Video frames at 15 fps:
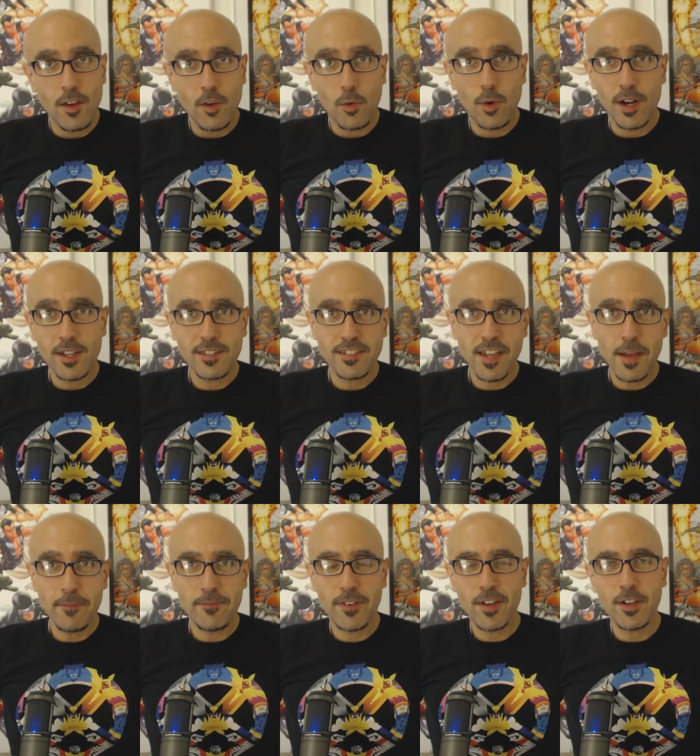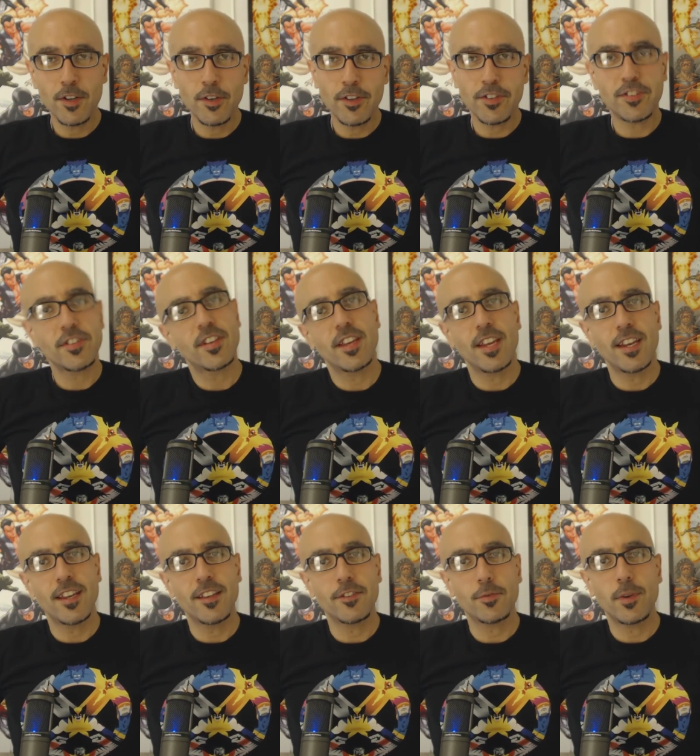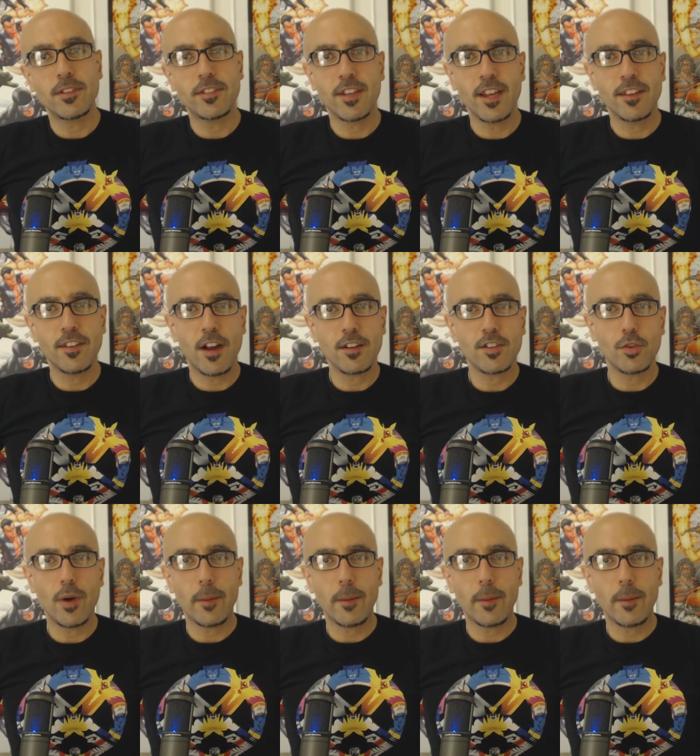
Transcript: What's up, folks? It is once again Dr.